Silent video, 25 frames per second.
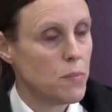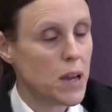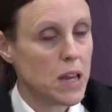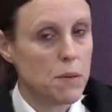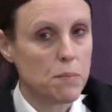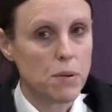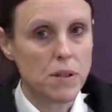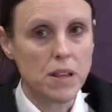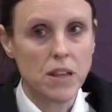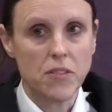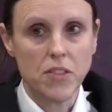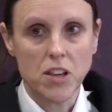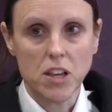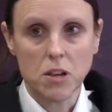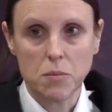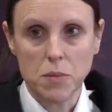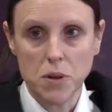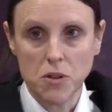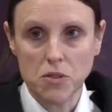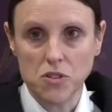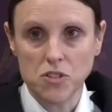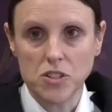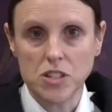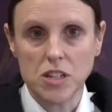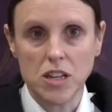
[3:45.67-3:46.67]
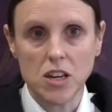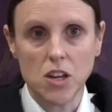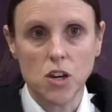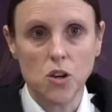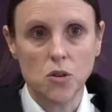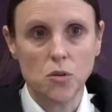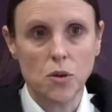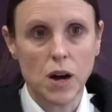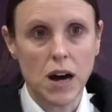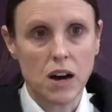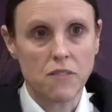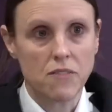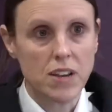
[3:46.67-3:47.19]
people in the community
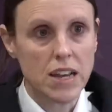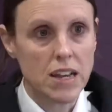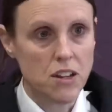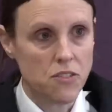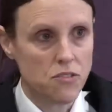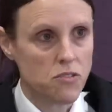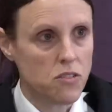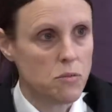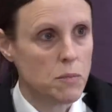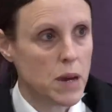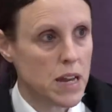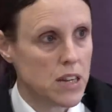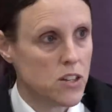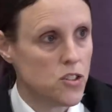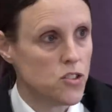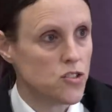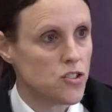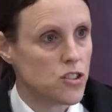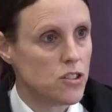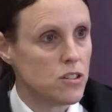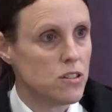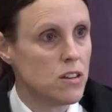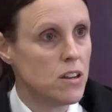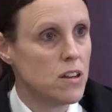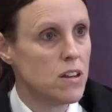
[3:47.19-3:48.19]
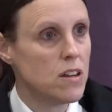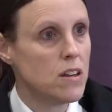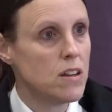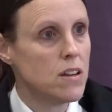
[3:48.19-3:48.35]
who have information